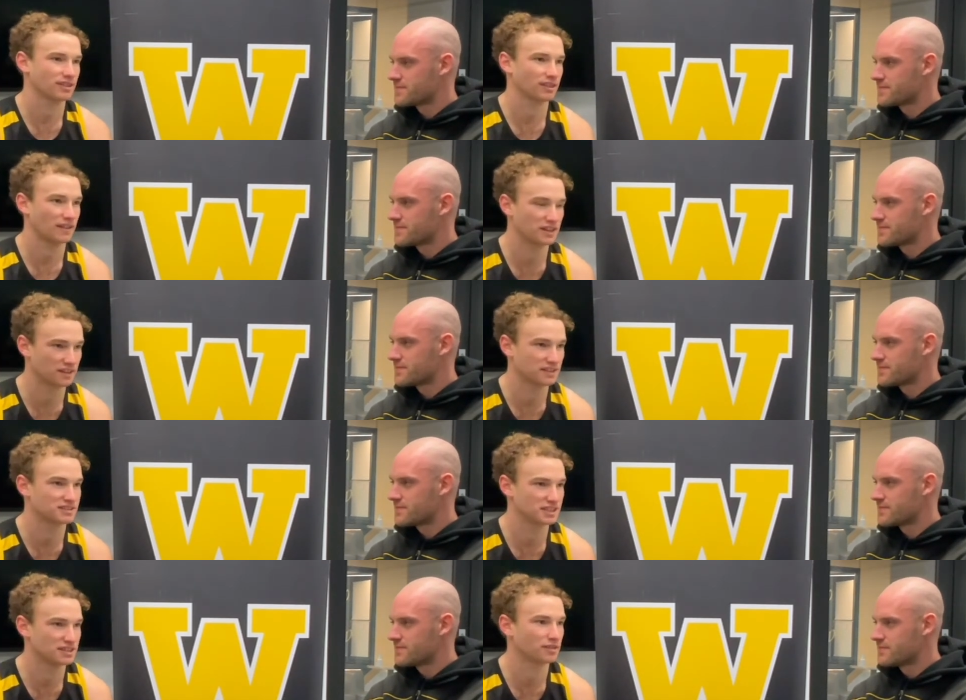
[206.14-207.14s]
Speaker 1: at the end of
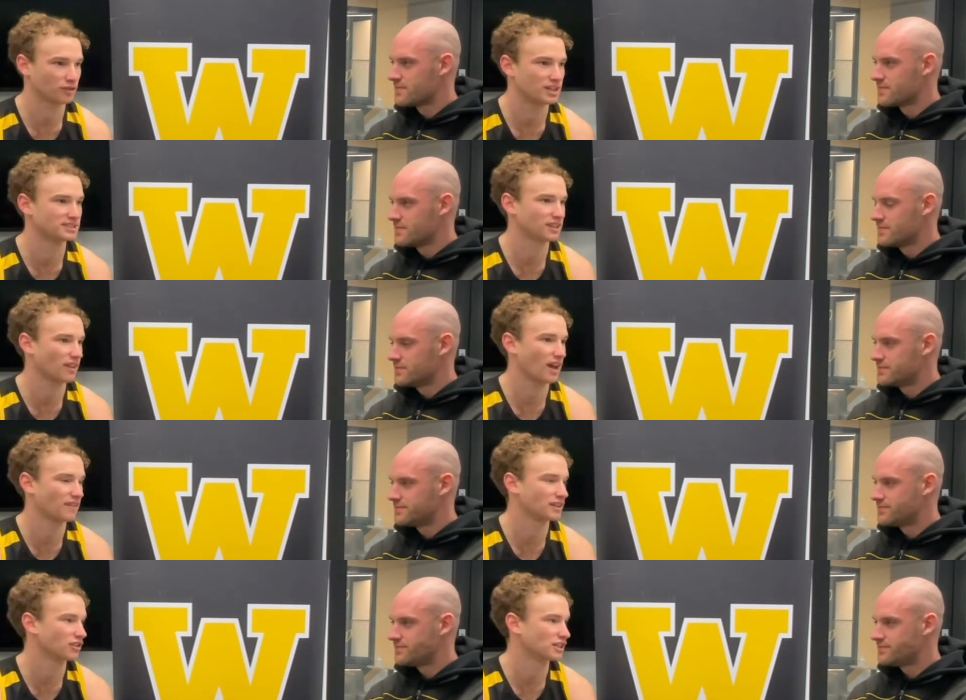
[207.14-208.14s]
this year, three years into
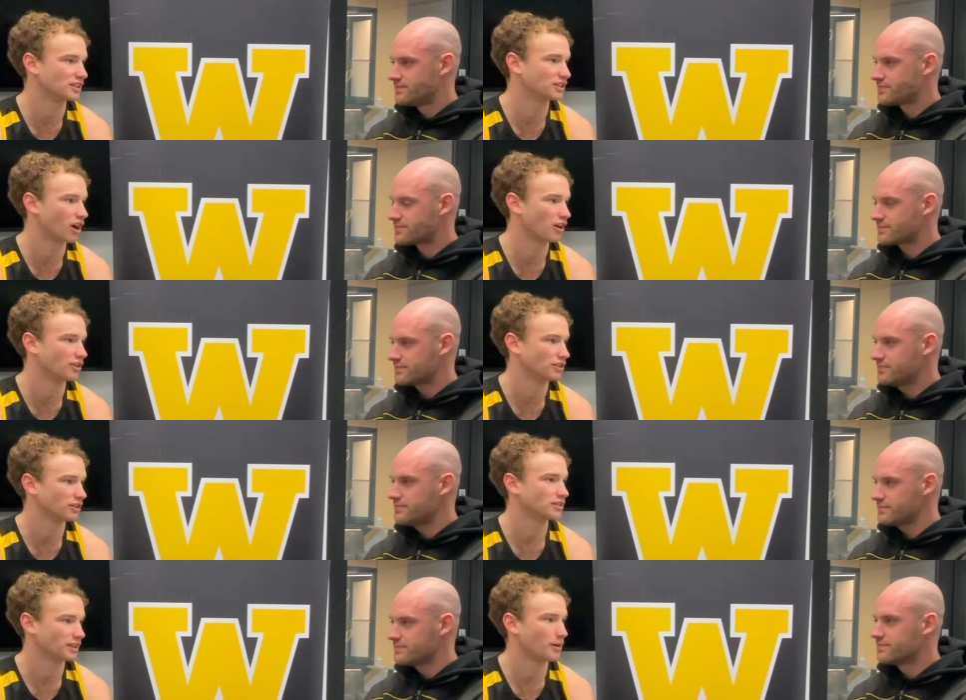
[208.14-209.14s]
that, and then got a year to
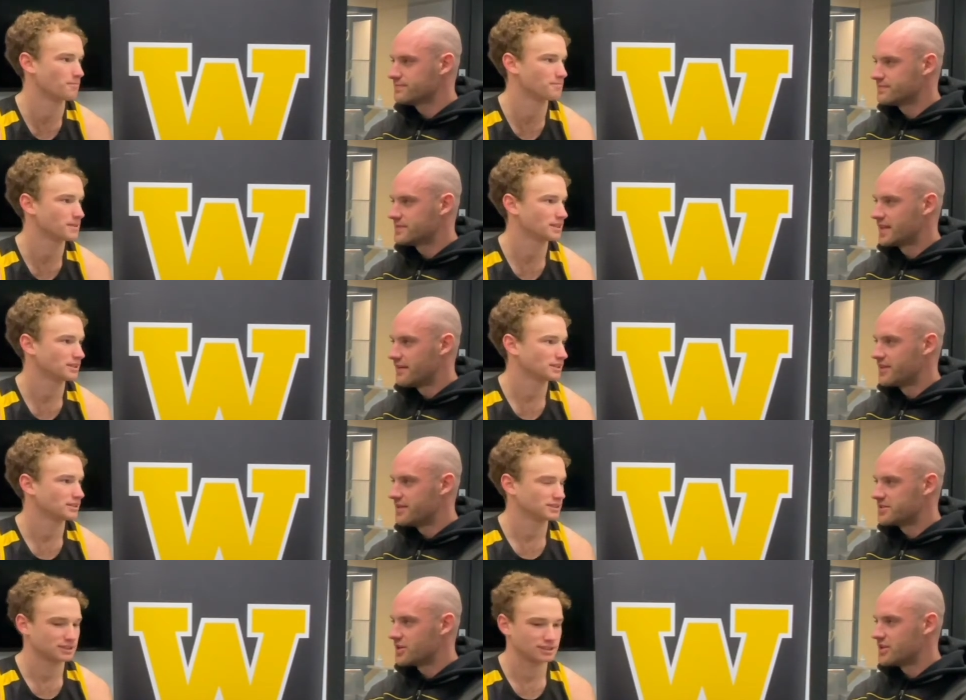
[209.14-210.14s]
go. Yeah.
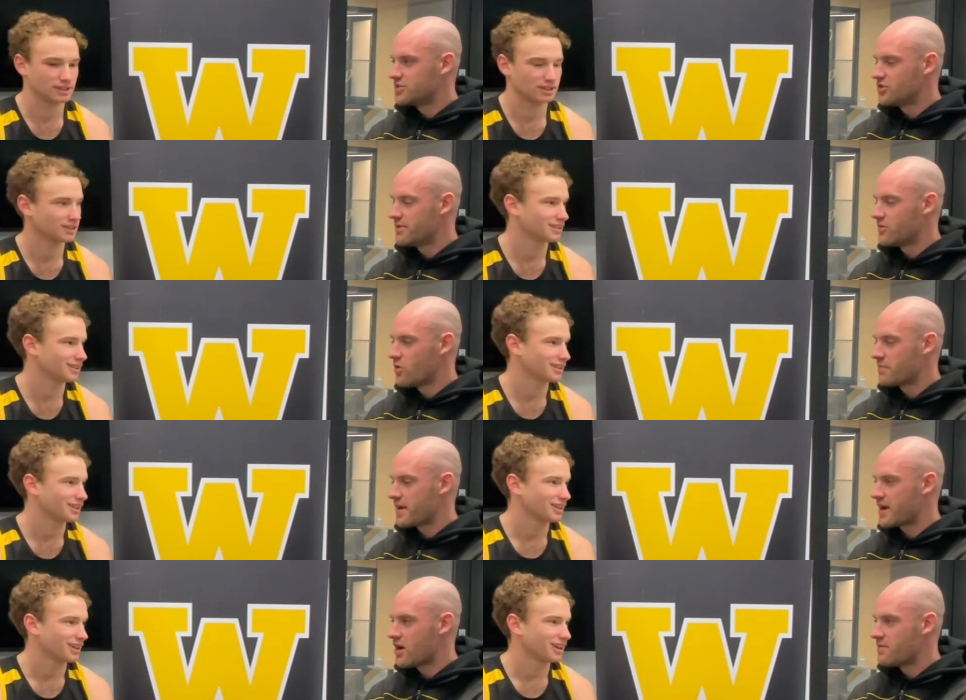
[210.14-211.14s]
Lovely. So did you do a bit of work
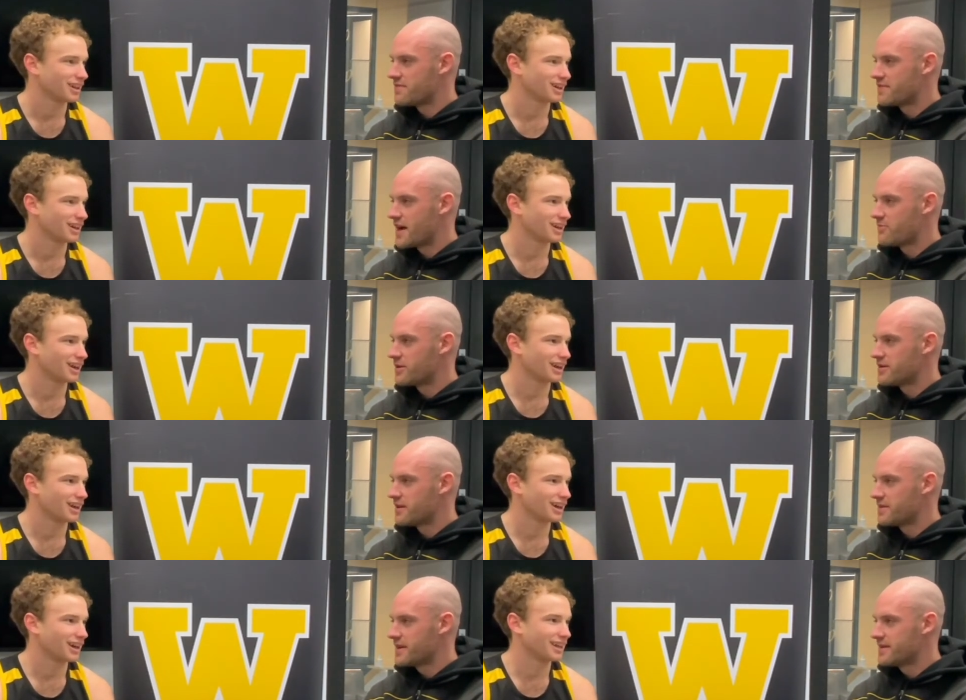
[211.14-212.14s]
back home on the farm when you're
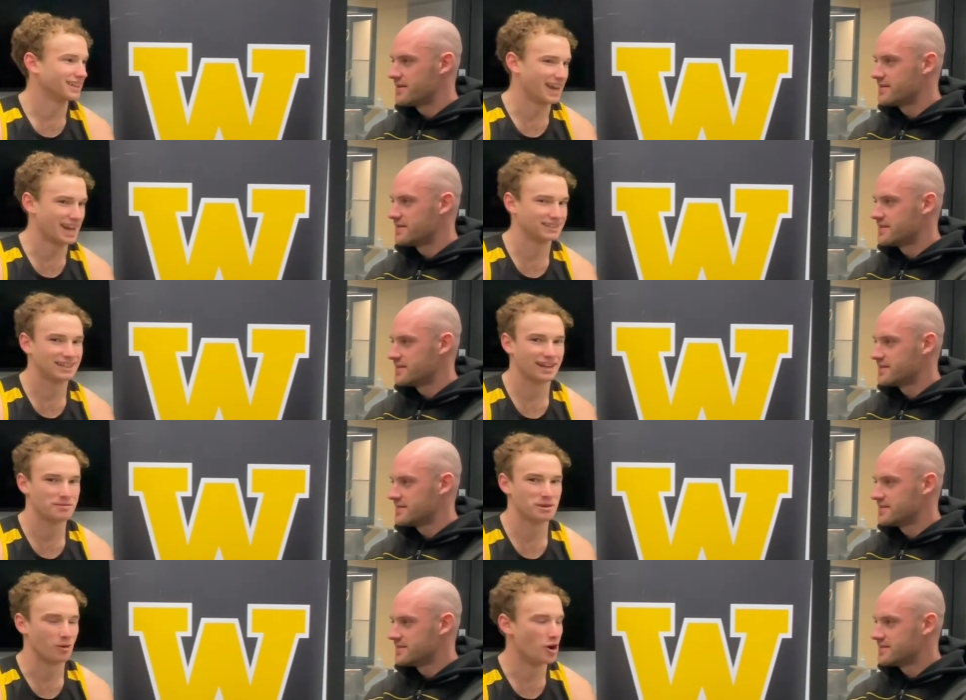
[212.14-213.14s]
up there? Yeah,
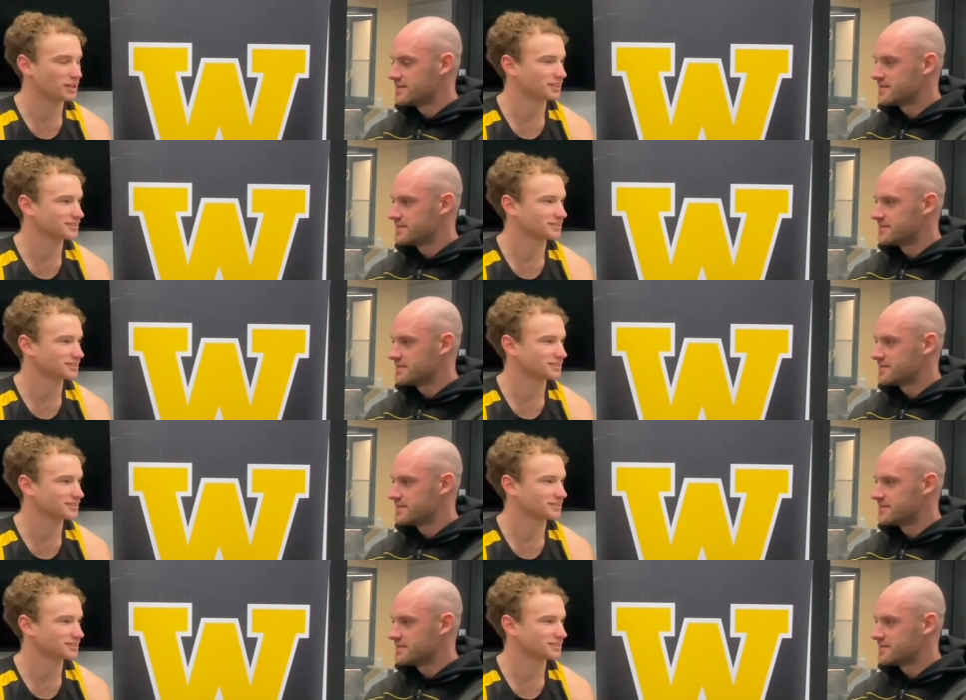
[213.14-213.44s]
Dad had me working,